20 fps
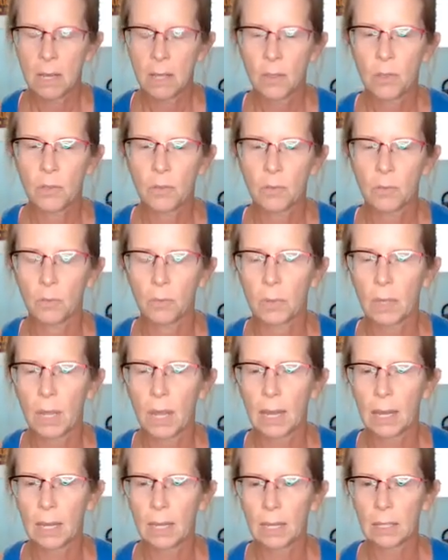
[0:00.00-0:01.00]
through the
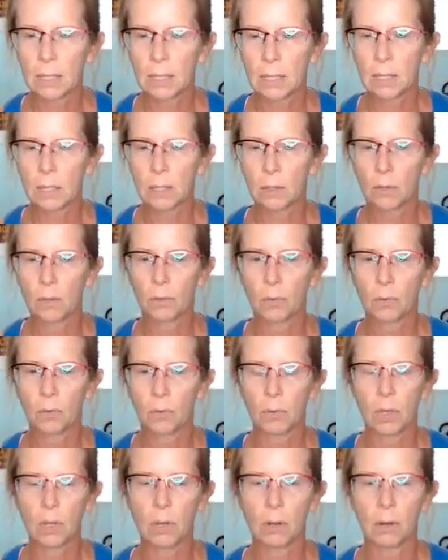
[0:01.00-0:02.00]
hands, through
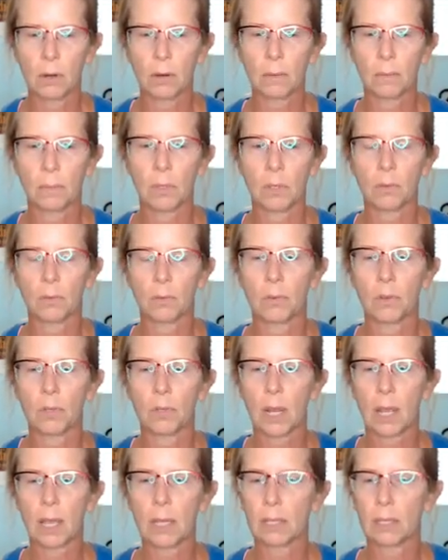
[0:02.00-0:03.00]
the arms, through the
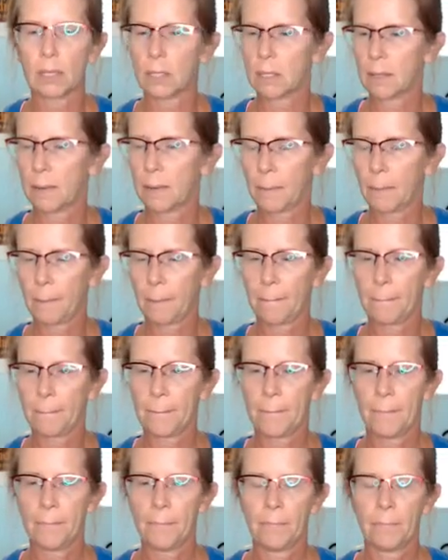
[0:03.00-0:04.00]
chest.
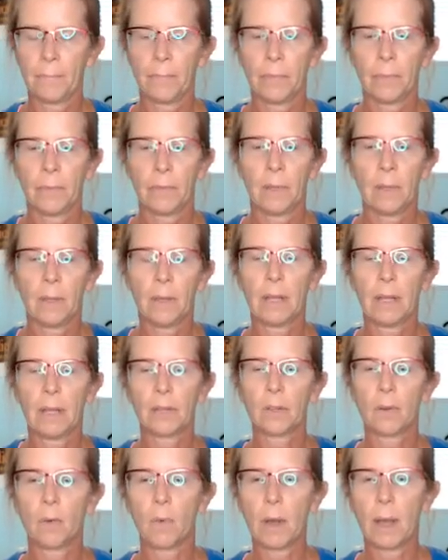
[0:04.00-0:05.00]
All right,
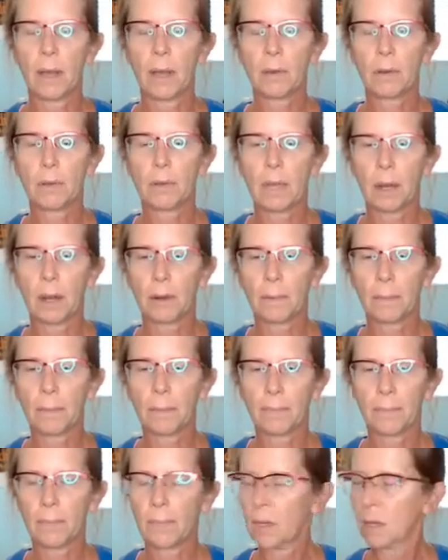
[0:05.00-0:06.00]
so while you're there,
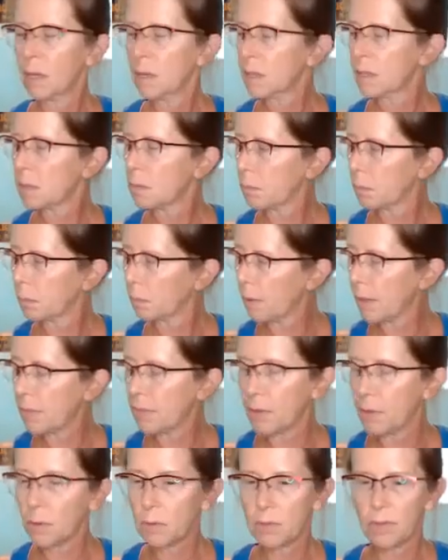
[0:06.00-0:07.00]
spread
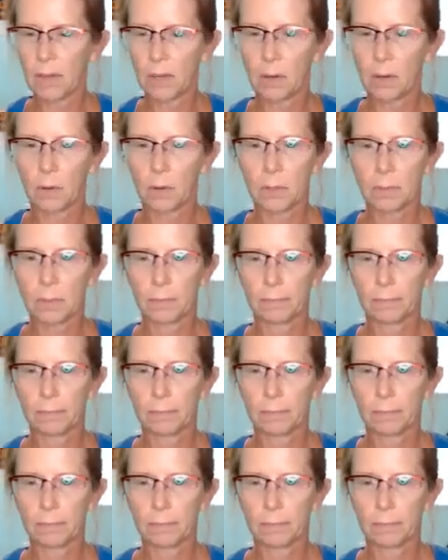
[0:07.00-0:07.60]
those fingers.